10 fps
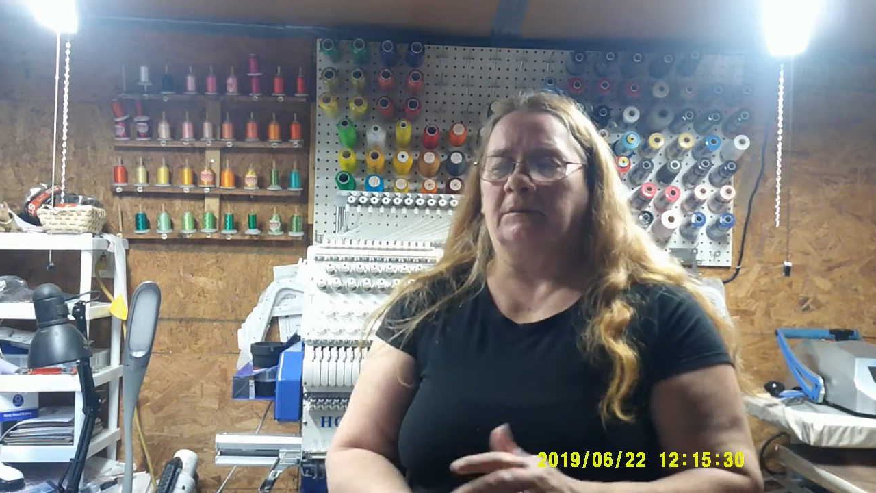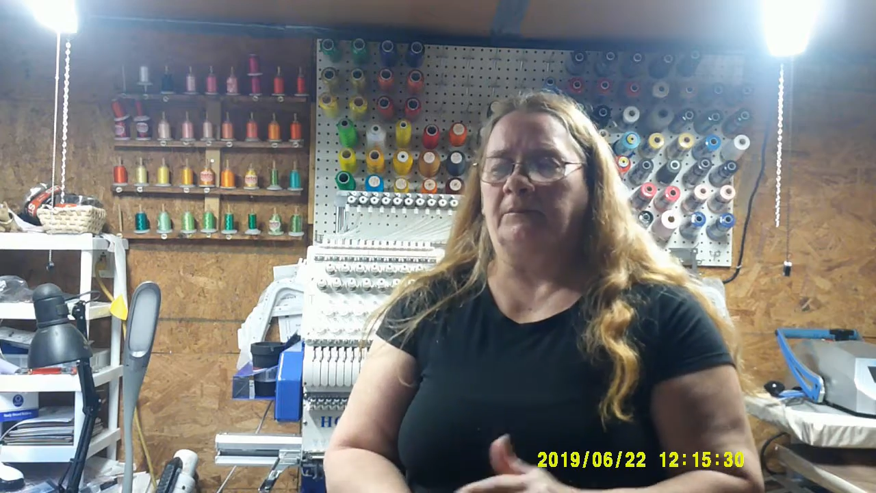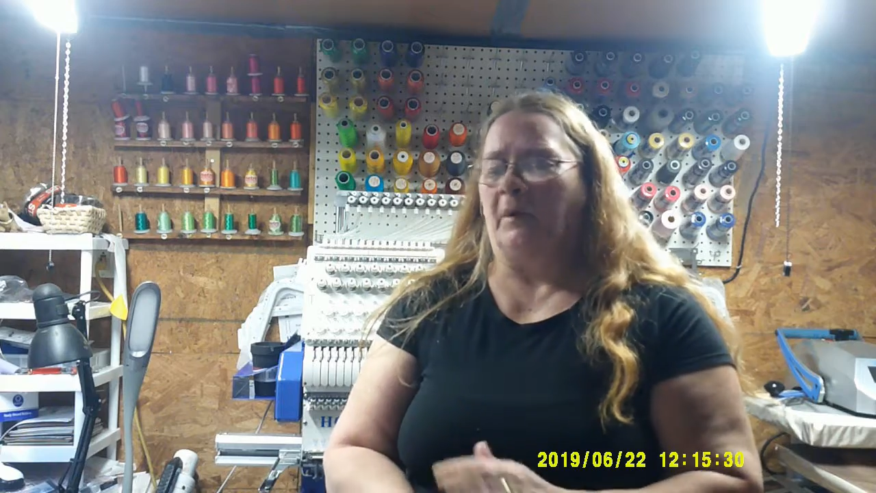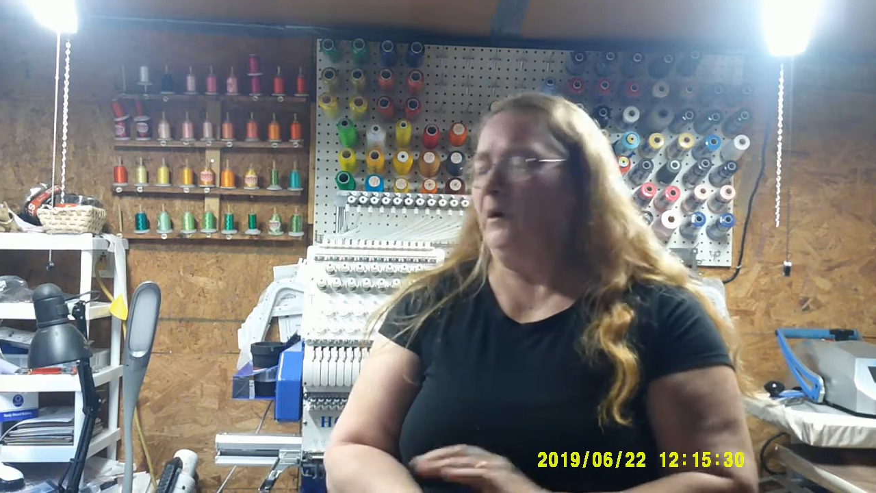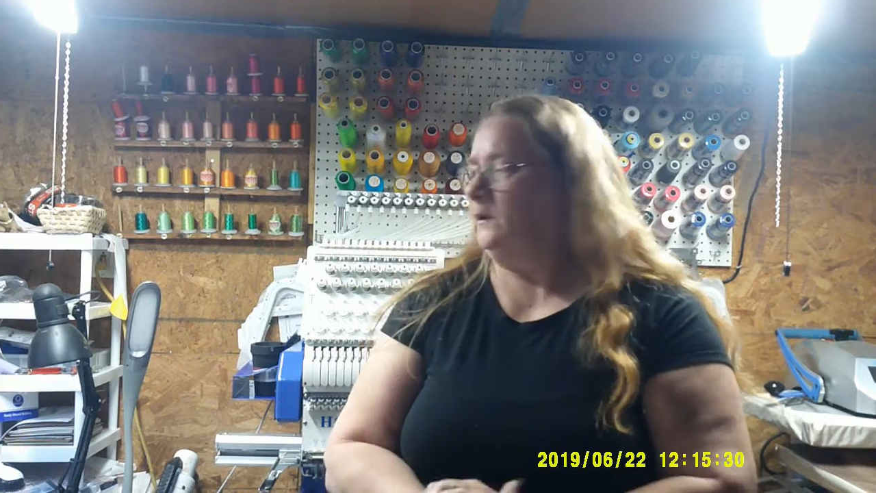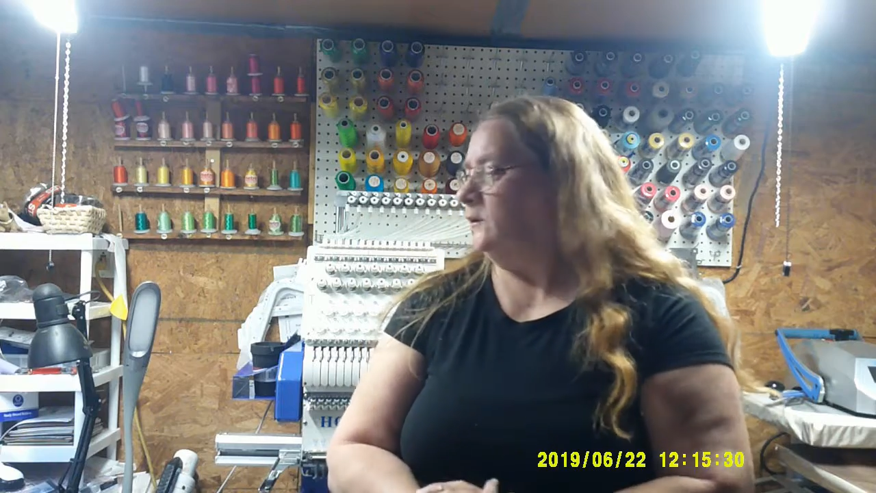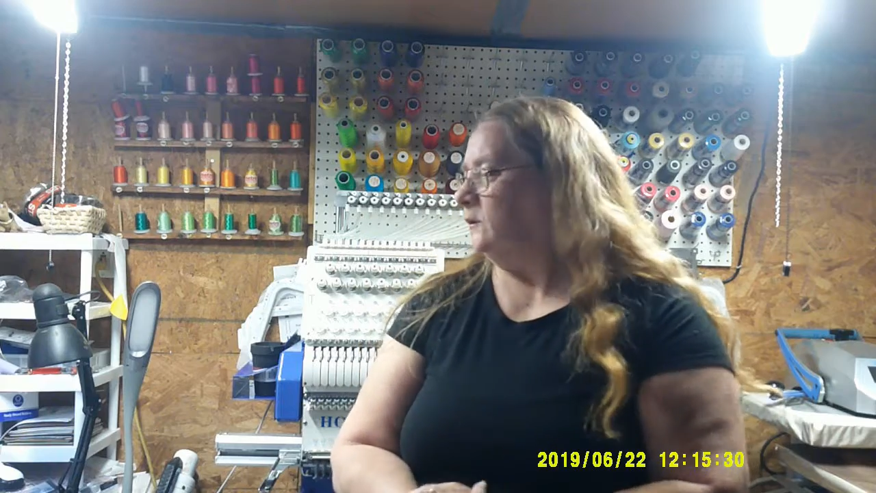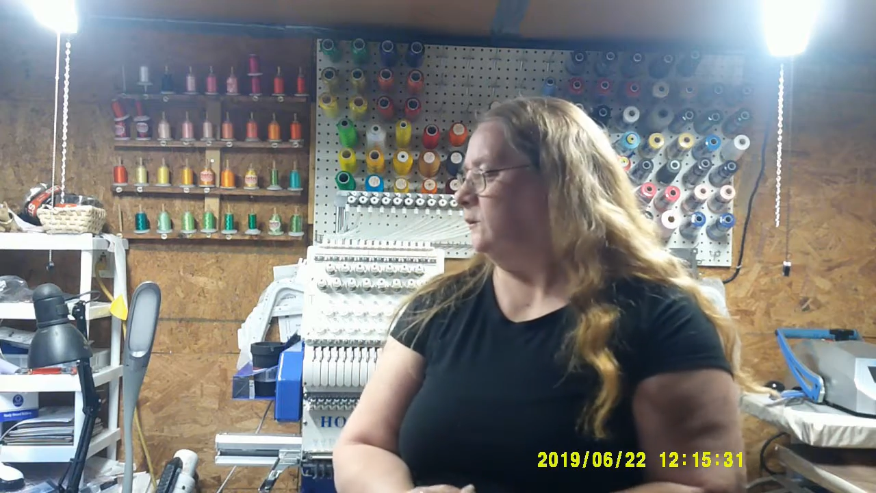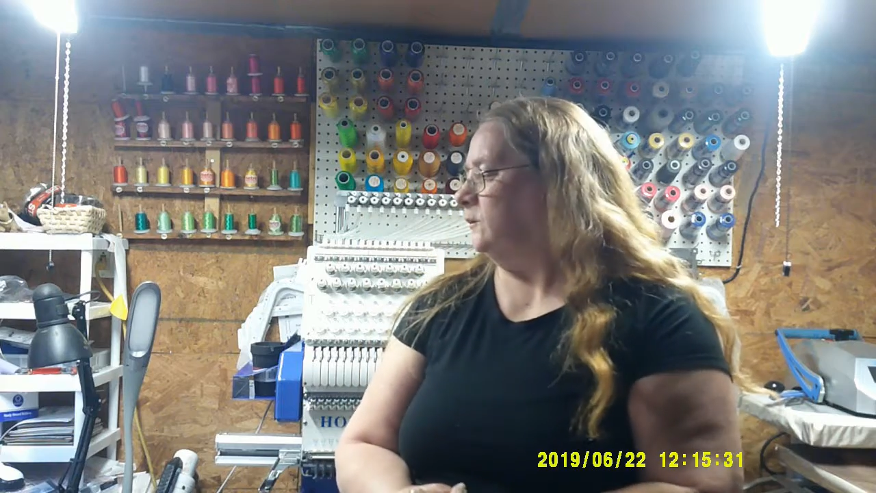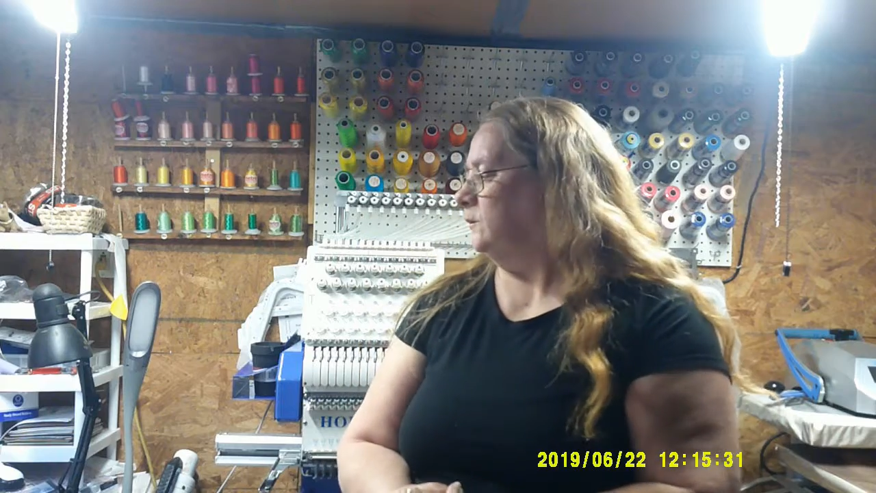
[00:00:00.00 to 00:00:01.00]
part
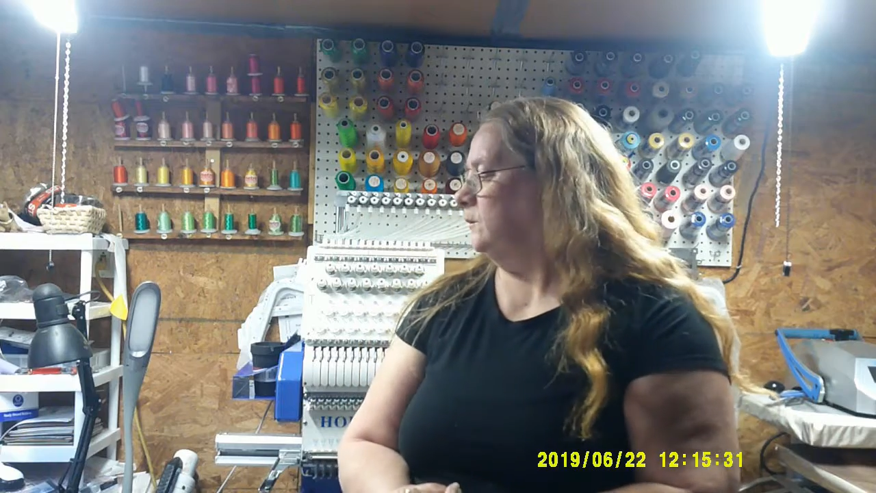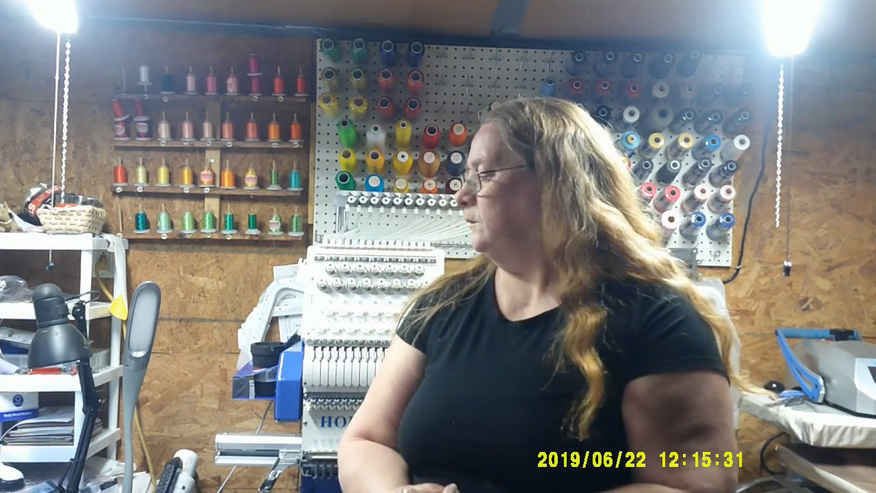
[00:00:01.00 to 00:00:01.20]
two